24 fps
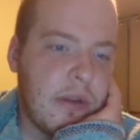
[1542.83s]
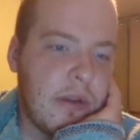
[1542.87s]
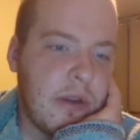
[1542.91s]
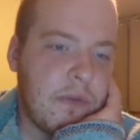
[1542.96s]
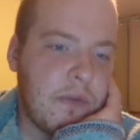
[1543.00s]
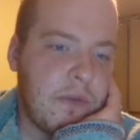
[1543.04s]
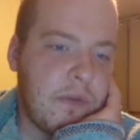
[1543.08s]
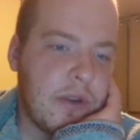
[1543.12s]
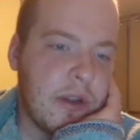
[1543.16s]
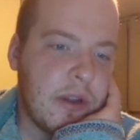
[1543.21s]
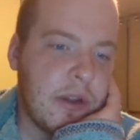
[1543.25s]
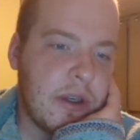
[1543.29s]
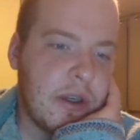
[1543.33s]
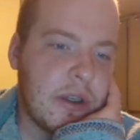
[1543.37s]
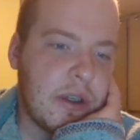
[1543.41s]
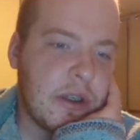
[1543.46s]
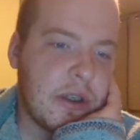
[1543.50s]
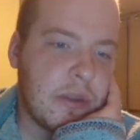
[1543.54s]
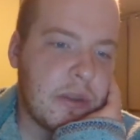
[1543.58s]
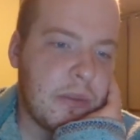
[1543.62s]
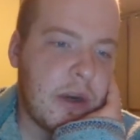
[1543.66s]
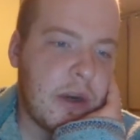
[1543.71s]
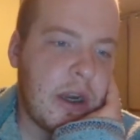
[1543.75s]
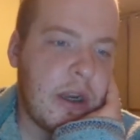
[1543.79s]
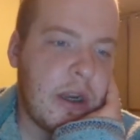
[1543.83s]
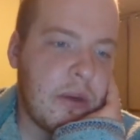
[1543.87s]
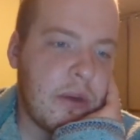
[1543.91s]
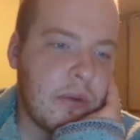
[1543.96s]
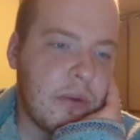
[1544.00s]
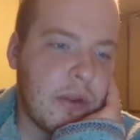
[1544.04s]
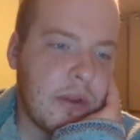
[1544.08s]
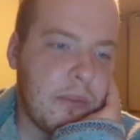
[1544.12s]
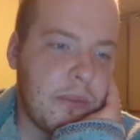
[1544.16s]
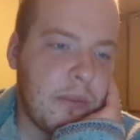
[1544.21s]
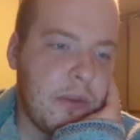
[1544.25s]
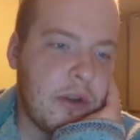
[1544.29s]
and filling his mind
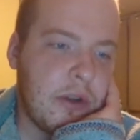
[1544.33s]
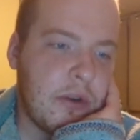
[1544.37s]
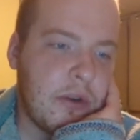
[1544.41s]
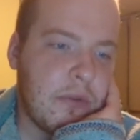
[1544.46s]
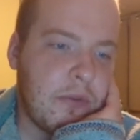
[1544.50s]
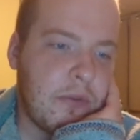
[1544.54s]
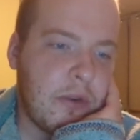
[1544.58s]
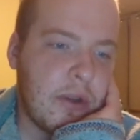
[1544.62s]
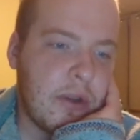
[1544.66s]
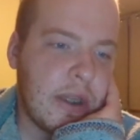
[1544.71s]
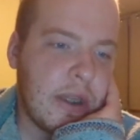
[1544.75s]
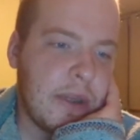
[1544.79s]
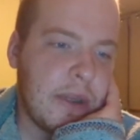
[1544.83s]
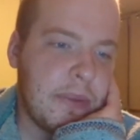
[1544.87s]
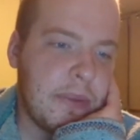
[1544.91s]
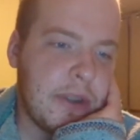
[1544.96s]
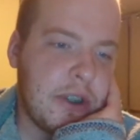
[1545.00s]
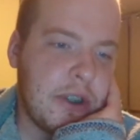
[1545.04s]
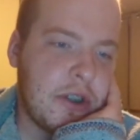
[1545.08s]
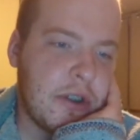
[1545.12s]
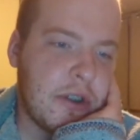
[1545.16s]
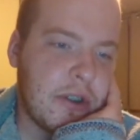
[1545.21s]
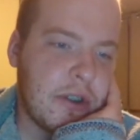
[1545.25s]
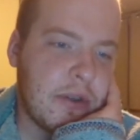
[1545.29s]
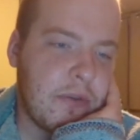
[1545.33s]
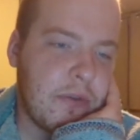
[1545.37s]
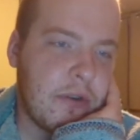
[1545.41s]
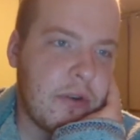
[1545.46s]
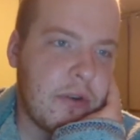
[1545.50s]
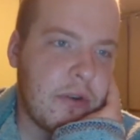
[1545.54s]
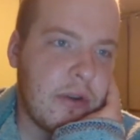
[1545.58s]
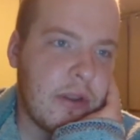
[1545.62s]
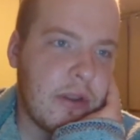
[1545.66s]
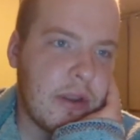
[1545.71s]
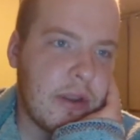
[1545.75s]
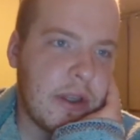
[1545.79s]
with the beautiful images of
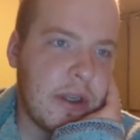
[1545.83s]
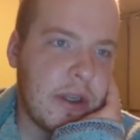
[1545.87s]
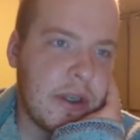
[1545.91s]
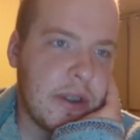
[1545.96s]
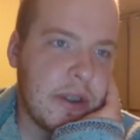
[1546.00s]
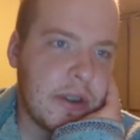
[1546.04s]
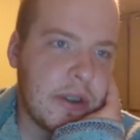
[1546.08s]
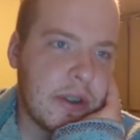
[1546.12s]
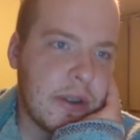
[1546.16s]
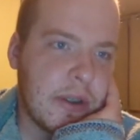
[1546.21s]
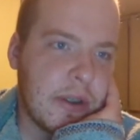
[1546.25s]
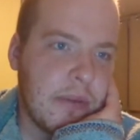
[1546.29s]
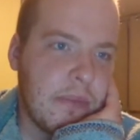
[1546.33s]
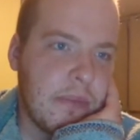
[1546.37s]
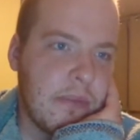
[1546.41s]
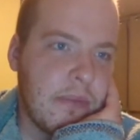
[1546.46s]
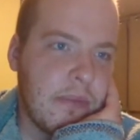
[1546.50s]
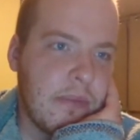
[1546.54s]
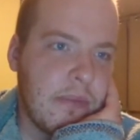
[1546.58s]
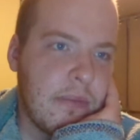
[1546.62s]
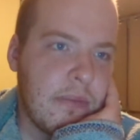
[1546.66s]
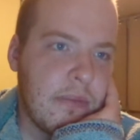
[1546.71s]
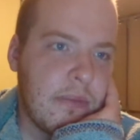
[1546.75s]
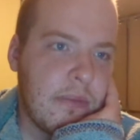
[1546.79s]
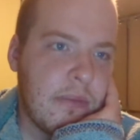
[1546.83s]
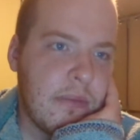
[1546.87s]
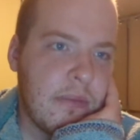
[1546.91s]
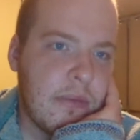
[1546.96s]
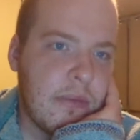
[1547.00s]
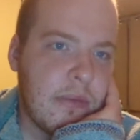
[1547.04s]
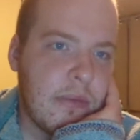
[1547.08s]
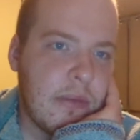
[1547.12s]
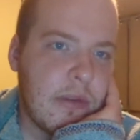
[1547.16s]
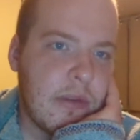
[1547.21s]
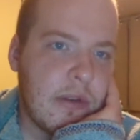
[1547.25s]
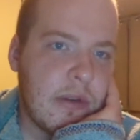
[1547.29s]
growing things,
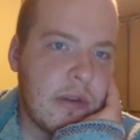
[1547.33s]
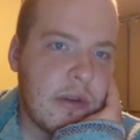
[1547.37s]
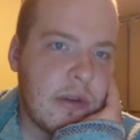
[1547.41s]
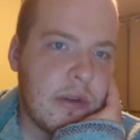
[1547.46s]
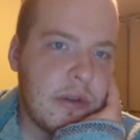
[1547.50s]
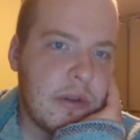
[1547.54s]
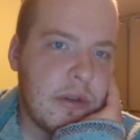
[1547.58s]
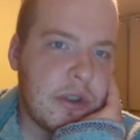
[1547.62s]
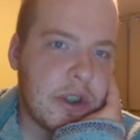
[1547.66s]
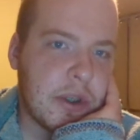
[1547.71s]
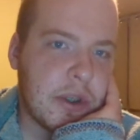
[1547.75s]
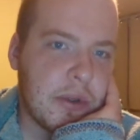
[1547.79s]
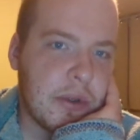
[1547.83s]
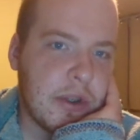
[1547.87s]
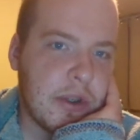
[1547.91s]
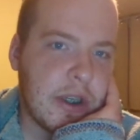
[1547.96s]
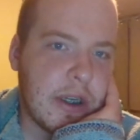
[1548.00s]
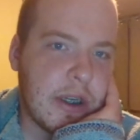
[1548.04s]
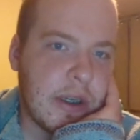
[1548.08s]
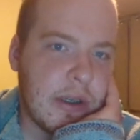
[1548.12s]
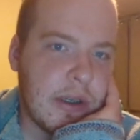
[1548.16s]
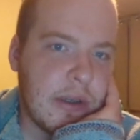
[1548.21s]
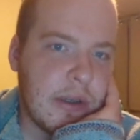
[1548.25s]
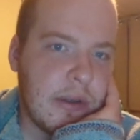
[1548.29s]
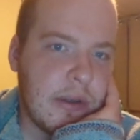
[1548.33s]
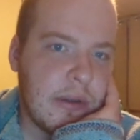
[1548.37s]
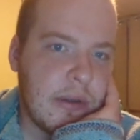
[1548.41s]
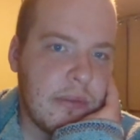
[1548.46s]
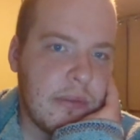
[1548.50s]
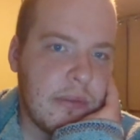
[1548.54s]
so that